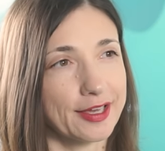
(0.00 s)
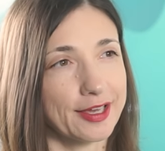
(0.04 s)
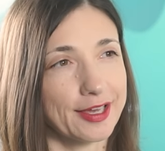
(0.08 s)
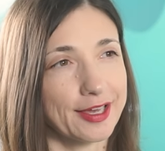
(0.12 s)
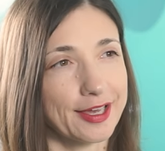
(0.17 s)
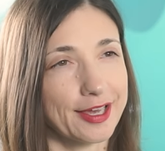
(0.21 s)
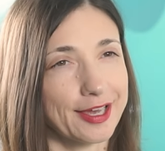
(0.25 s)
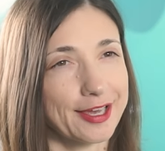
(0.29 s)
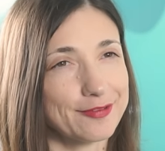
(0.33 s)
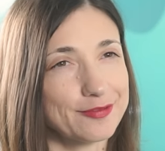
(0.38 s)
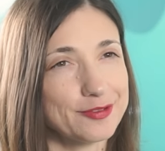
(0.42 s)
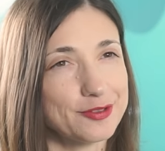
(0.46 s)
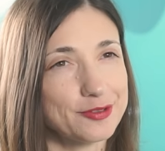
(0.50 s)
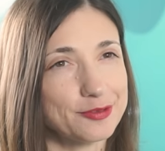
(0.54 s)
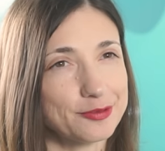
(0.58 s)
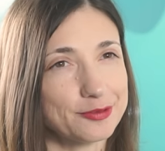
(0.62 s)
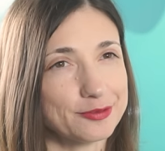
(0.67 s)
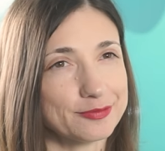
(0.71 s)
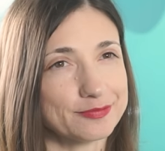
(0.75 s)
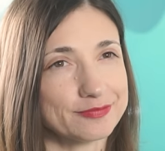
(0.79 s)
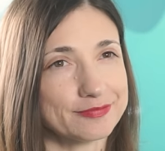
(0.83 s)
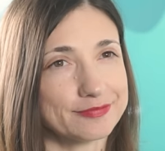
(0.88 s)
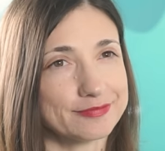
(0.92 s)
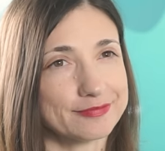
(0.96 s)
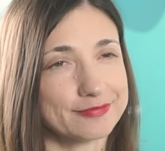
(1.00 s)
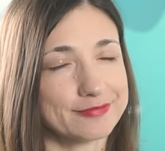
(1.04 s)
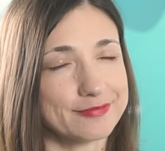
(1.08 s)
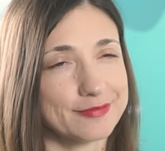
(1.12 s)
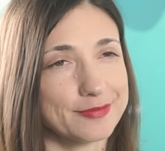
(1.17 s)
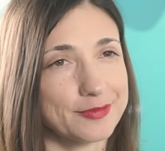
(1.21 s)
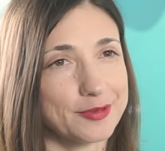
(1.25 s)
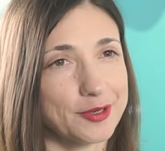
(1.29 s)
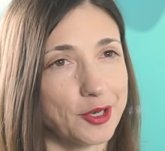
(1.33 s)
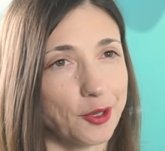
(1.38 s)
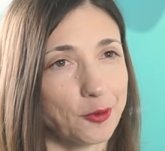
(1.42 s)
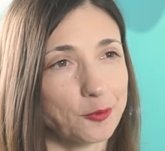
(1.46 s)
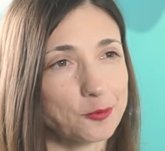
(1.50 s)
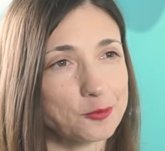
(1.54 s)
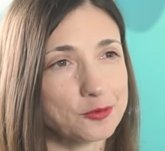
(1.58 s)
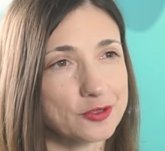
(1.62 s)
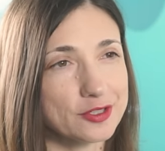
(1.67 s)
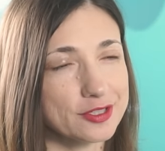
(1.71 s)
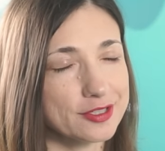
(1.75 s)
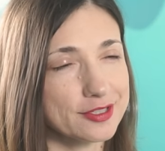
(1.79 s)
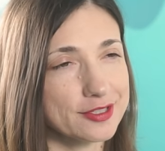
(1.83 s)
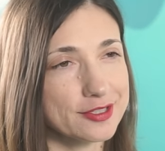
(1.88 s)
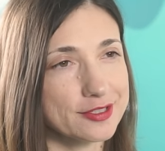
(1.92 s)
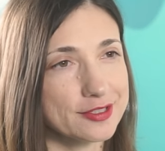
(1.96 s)
Have you
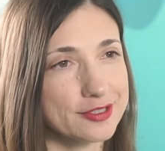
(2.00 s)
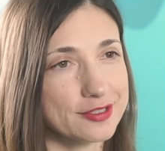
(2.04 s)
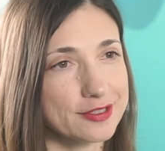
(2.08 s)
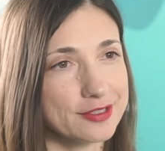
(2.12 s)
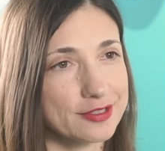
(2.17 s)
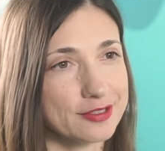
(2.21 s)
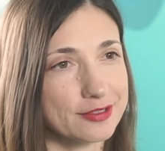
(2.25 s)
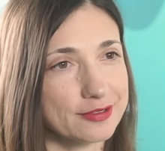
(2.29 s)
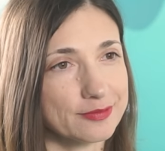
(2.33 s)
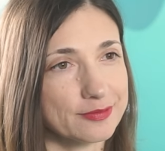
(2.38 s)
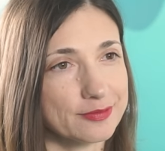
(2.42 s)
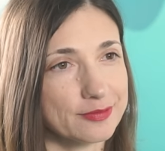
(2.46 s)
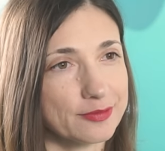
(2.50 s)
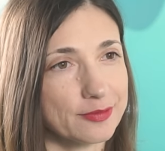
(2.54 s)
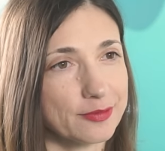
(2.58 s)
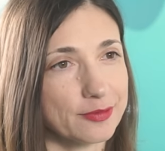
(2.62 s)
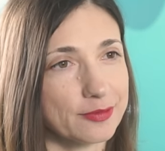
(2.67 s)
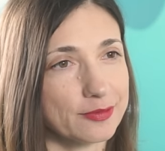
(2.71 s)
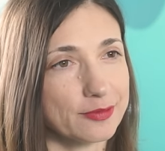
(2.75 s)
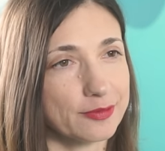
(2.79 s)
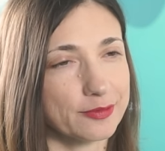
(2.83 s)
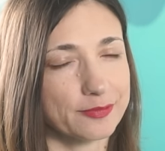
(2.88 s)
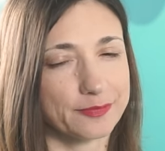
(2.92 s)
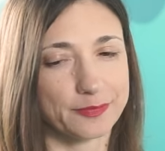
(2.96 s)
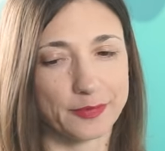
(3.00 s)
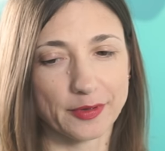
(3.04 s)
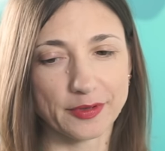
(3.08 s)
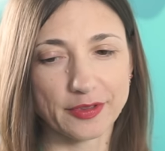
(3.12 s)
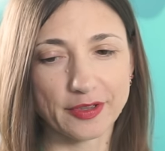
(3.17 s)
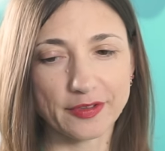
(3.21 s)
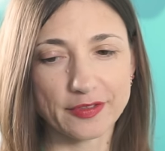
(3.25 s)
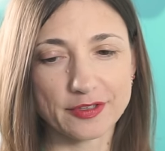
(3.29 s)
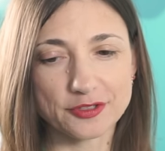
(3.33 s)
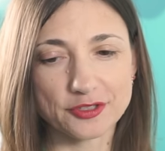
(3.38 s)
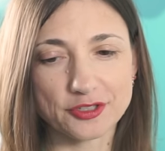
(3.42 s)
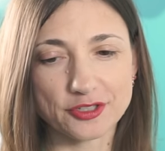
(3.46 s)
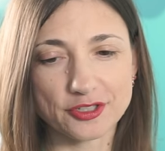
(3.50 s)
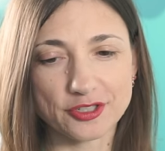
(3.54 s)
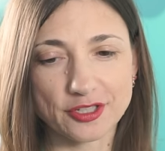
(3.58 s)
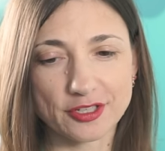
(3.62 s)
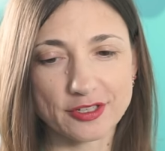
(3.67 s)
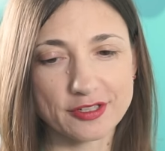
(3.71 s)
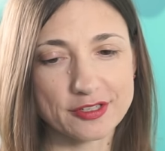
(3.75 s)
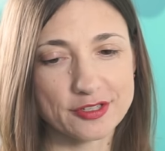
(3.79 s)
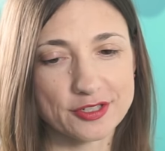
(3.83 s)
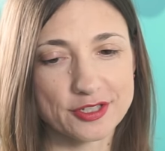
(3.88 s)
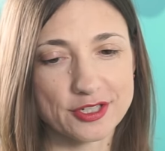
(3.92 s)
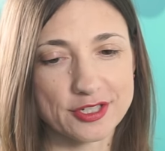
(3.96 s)
noticed whether the
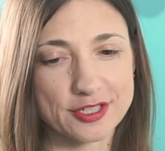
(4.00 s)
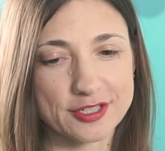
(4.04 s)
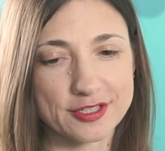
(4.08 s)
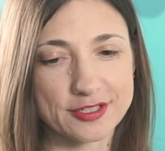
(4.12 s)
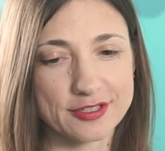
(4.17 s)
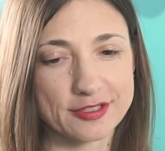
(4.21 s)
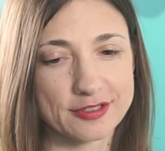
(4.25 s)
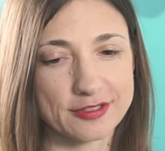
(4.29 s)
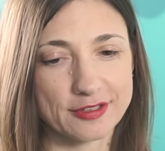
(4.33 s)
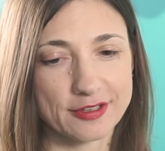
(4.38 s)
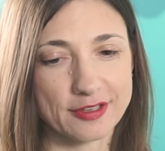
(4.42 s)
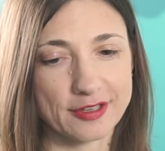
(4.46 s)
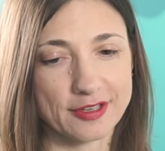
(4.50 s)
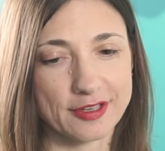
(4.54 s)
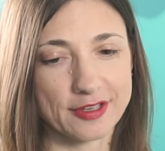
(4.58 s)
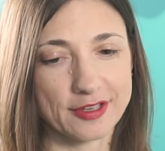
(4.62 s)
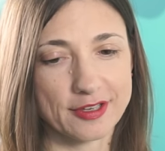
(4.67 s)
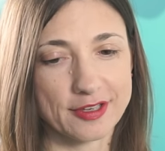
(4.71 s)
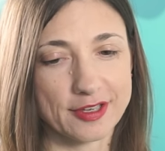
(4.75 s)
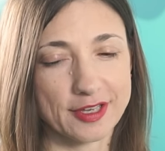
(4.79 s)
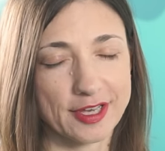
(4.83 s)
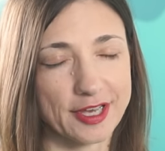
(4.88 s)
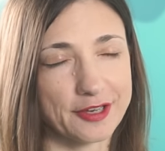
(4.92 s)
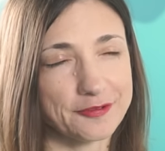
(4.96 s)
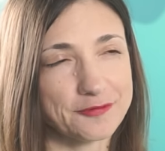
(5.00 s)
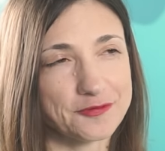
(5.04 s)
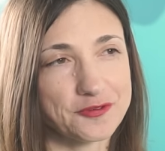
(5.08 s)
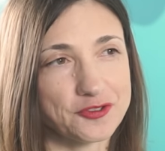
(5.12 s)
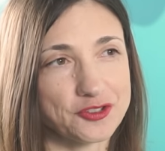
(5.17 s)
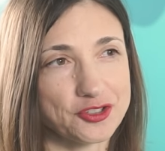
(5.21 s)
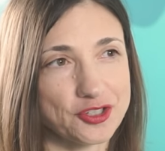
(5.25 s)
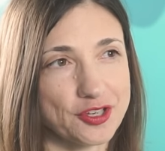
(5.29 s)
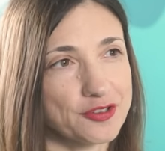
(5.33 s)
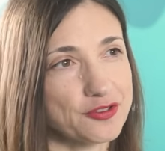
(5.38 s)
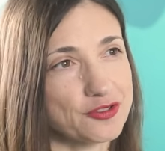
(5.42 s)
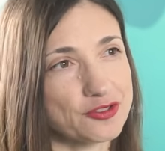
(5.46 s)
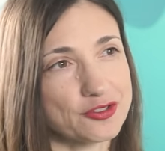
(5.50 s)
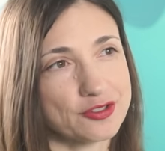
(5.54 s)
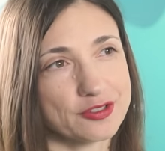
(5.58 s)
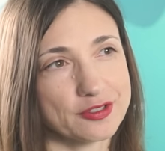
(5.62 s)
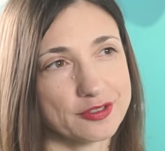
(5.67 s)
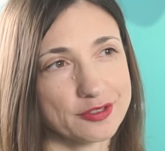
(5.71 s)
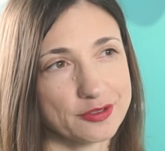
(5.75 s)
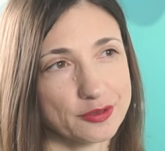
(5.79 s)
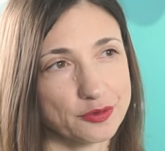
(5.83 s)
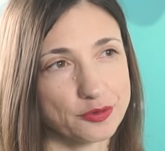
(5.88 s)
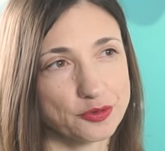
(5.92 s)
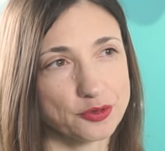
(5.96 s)
challenges have
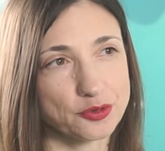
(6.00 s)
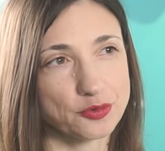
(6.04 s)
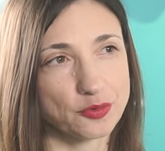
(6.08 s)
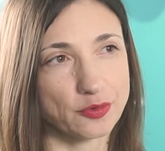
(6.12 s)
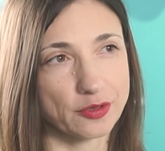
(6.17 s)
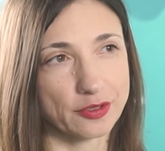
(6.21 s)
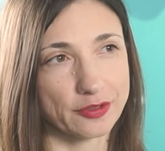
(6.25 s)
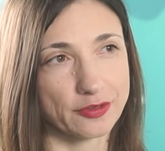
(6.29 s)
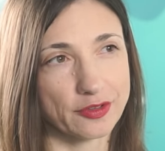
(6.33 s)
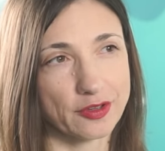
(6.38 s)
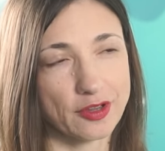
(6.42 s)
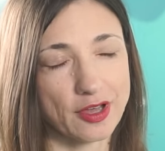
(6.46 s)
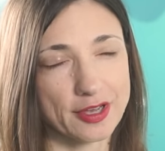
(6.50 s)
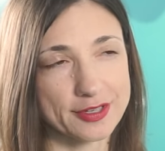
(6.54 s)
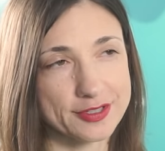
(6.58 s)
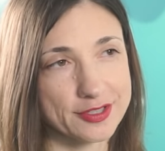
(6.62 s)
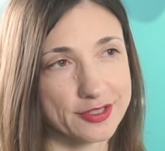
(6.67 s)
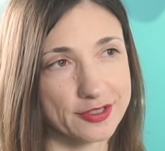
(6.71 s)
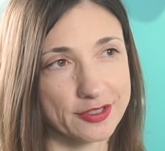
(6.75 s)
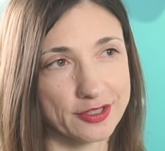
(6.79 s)
changed during the last